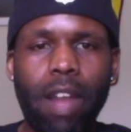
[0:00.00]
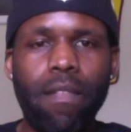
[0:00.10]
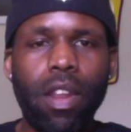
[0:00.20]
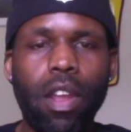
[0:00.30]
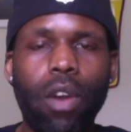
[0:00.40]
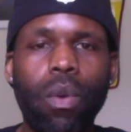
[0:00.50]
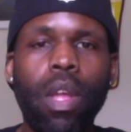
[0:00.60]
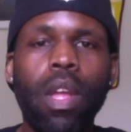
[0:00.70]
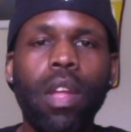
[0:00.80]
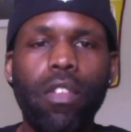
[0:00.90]
video.
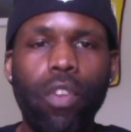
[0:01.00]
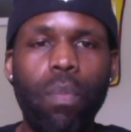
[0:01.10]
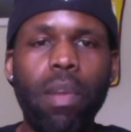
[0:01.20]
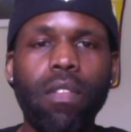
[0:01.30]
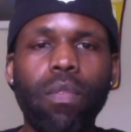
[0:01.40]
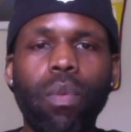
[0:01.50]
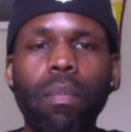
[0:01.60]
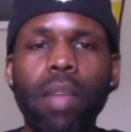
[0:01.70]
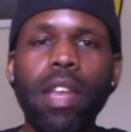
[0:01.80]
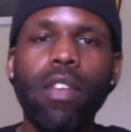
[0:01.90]
Do business with
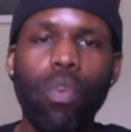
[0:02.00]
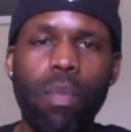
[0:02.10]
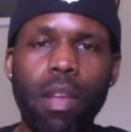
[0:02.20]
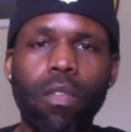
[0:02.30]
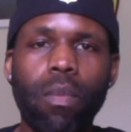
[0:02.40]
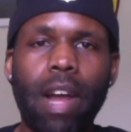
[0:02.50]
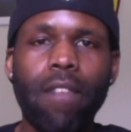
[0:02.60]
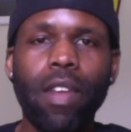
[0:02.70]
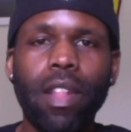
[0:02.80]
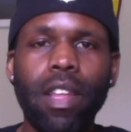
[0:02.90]
me, do business with my
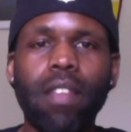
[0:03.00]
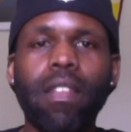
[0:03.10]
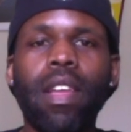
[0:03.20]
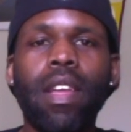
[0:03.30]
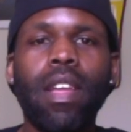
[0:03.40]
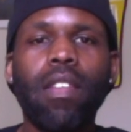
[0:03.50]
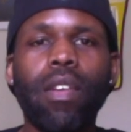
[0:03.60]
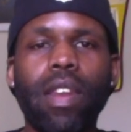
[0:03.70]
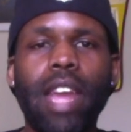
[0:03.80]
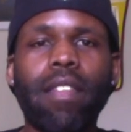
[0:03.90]
affiliates. Till
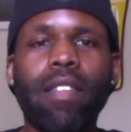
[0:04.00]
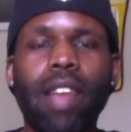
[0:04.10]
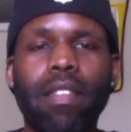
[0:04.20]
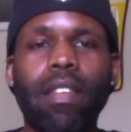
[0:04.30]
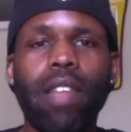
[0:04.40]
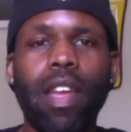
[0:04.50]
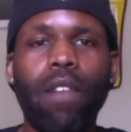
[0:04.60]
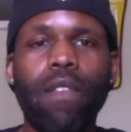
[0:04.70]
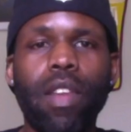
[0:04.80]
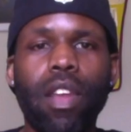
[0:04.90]
the next Sexy as
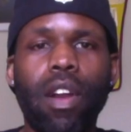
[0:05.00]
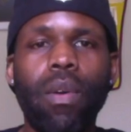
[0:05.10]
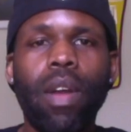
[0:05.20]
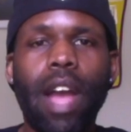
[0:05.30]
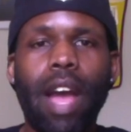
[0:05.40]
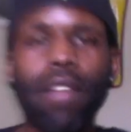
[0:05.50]
Hell video, I'll